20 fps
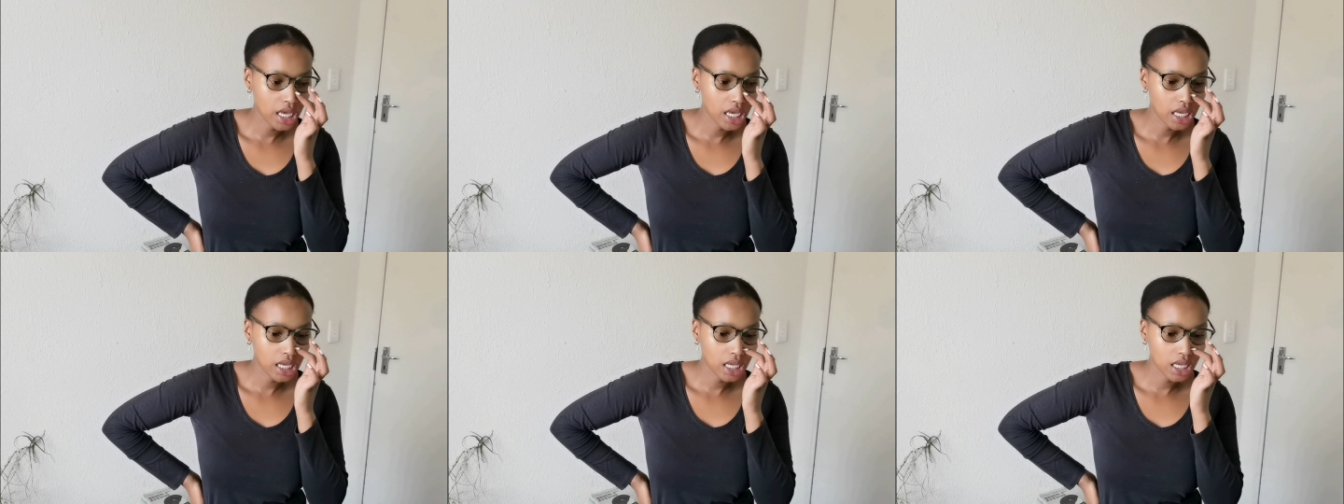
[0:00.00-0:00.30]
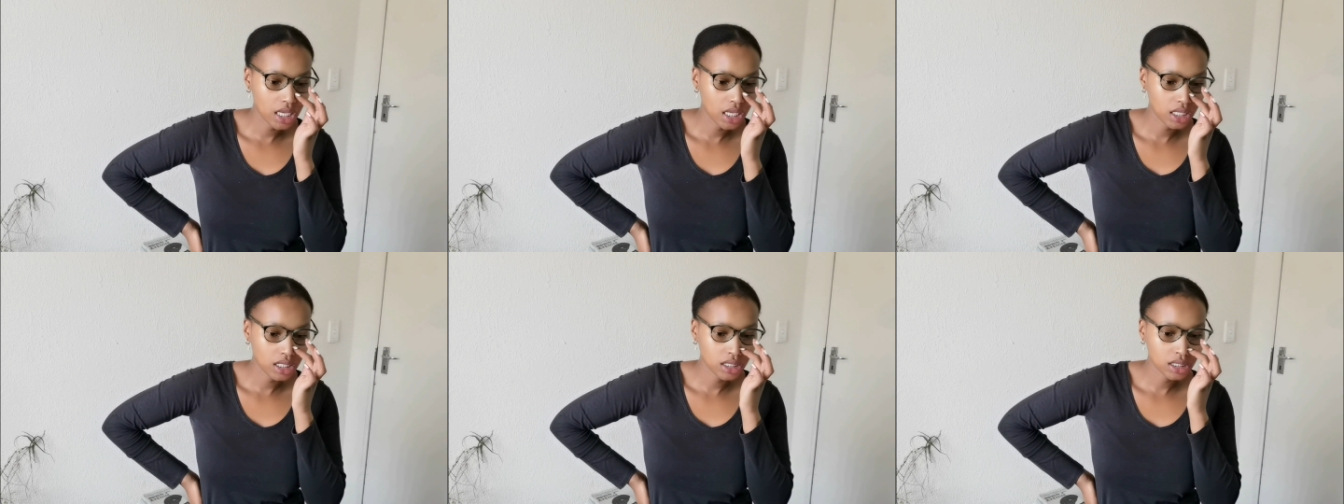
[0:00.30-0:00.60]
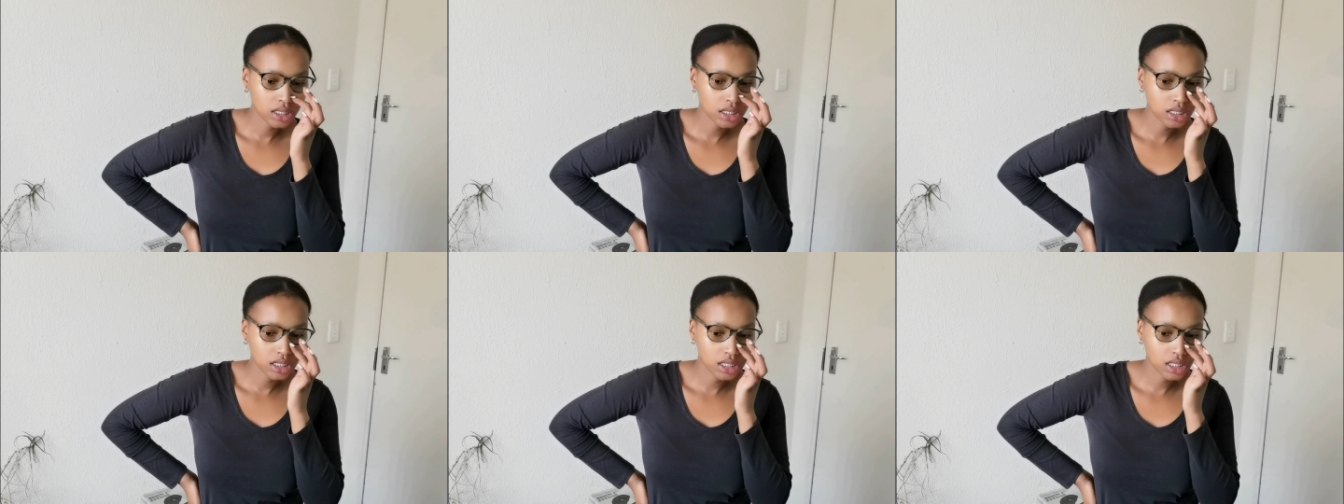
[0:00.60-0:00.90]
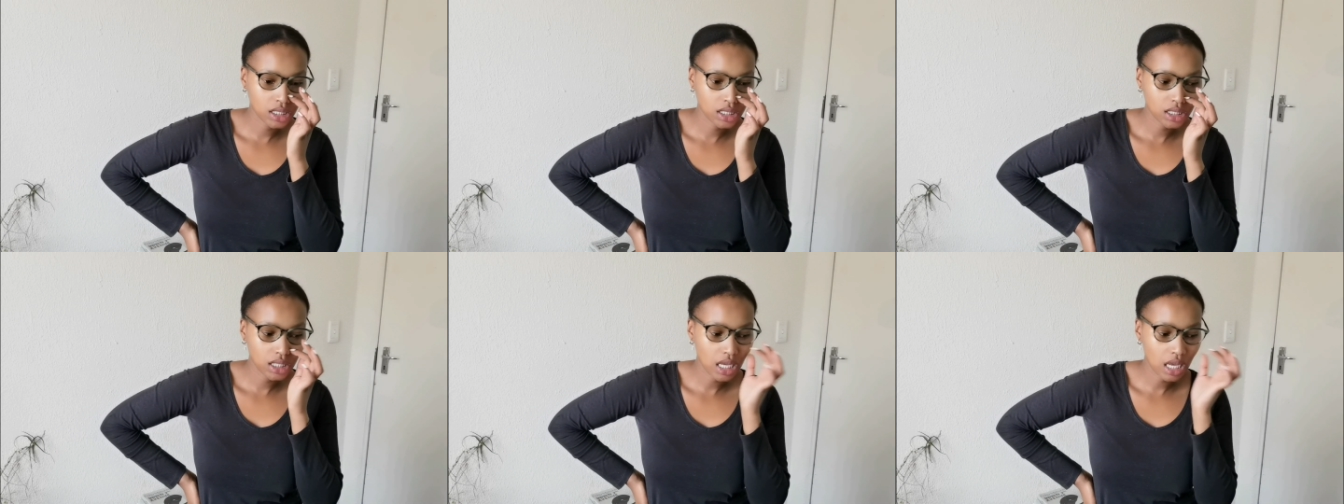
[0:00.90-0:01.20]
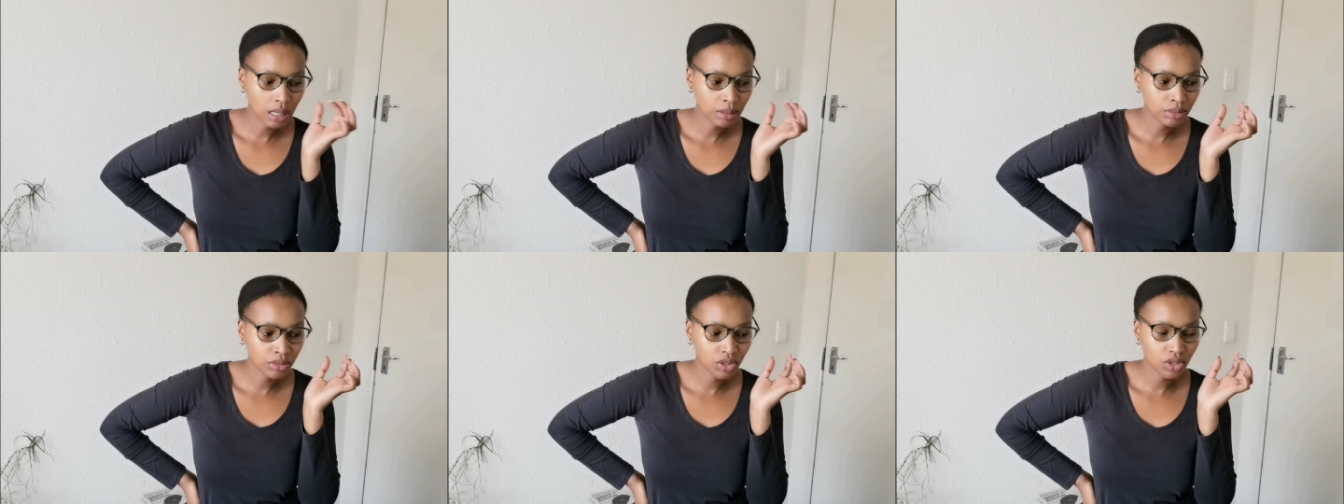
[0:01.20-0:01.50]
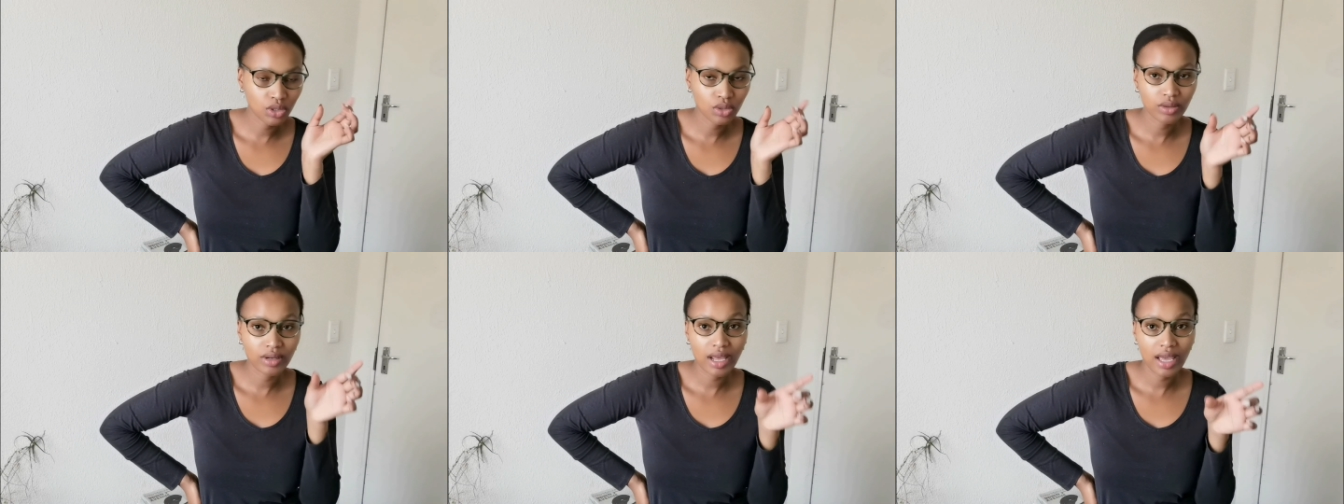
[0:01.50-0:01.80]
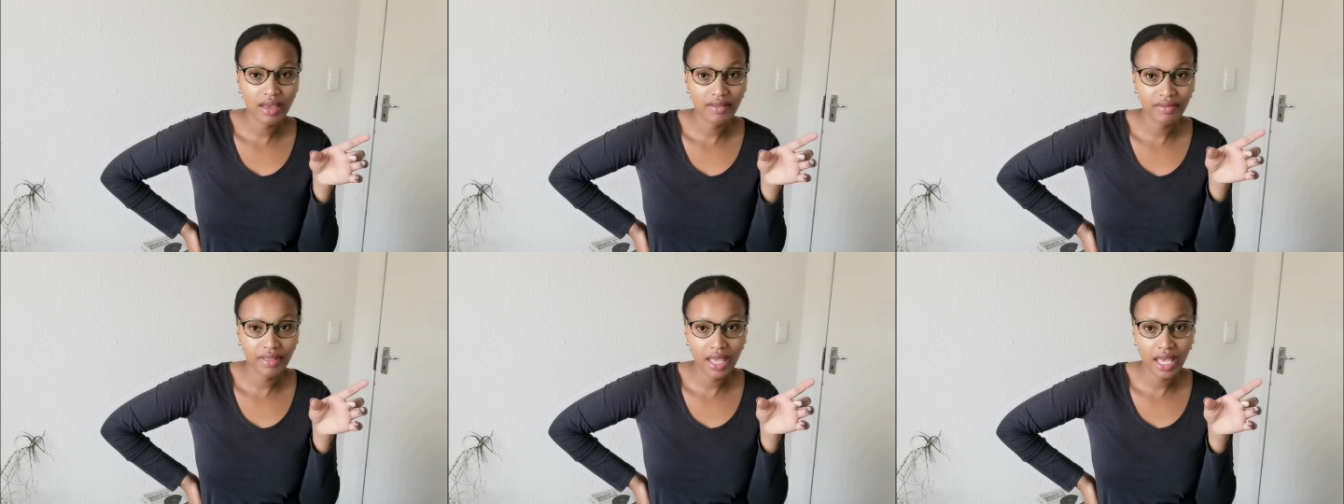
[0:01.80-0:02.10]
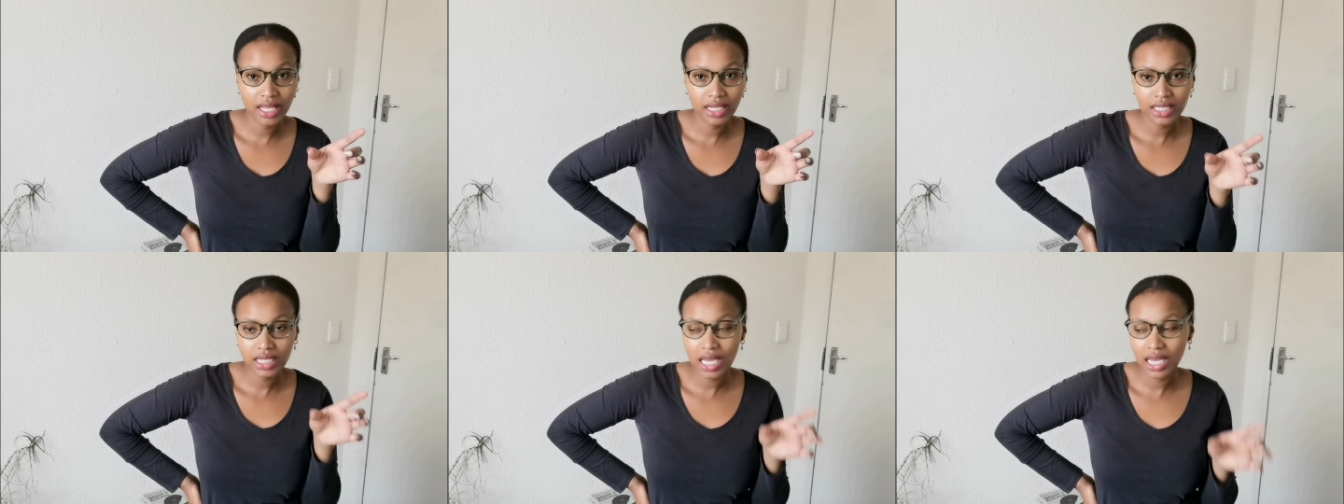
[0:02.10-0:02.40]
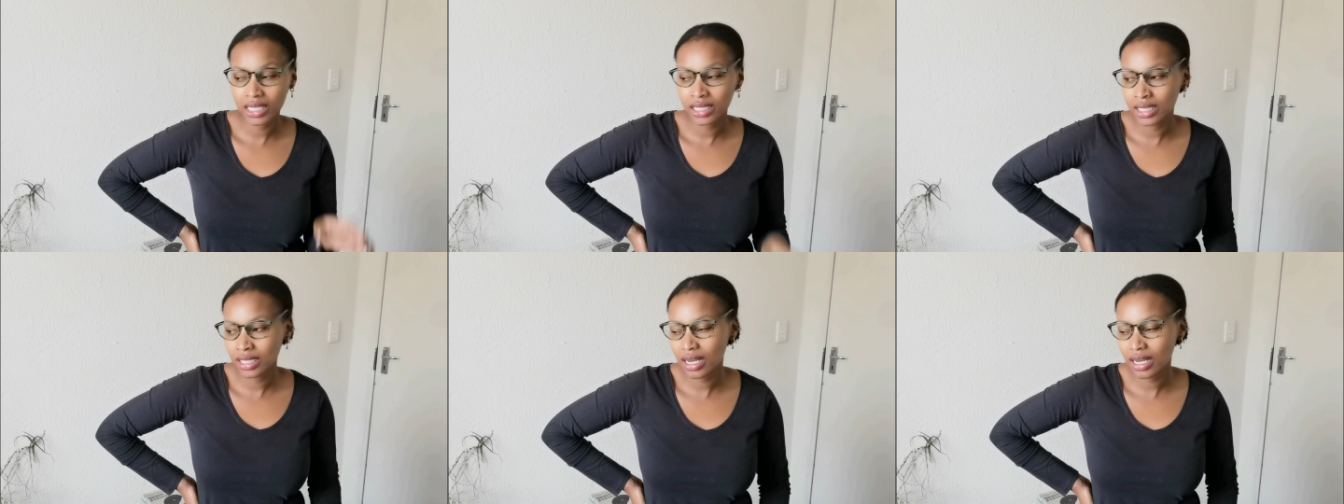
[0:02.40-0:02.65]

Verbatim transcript: and I'm just gonna have that.